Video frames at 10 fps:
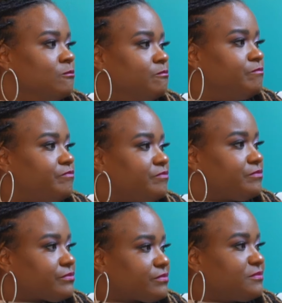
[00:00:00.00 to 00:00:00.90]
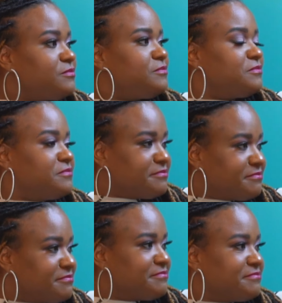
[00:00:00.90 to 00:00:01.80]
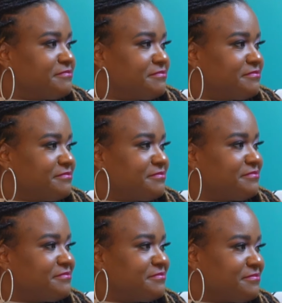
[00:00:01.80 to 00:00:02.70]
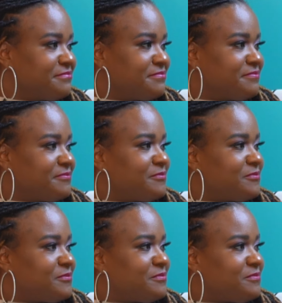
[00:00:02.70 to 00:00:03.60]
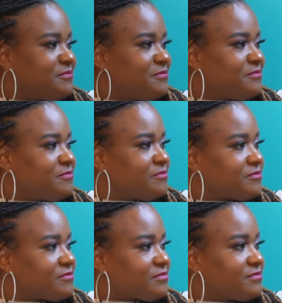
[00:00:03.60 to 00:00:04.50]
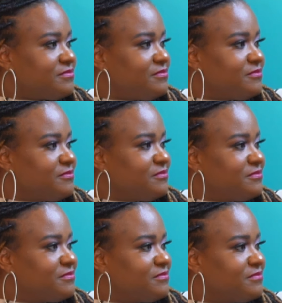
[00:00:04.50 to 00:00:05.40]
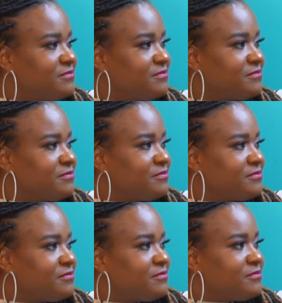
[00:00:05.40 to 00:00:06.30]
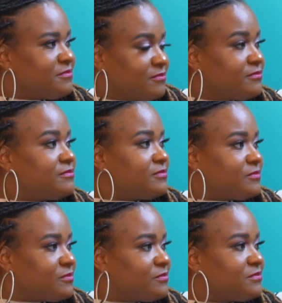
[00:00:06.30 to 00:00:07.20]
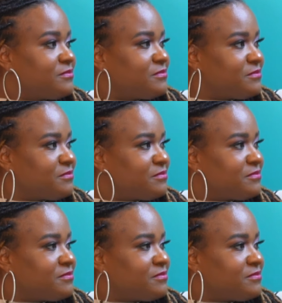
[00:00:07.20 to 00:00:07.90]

This person isn't speaking.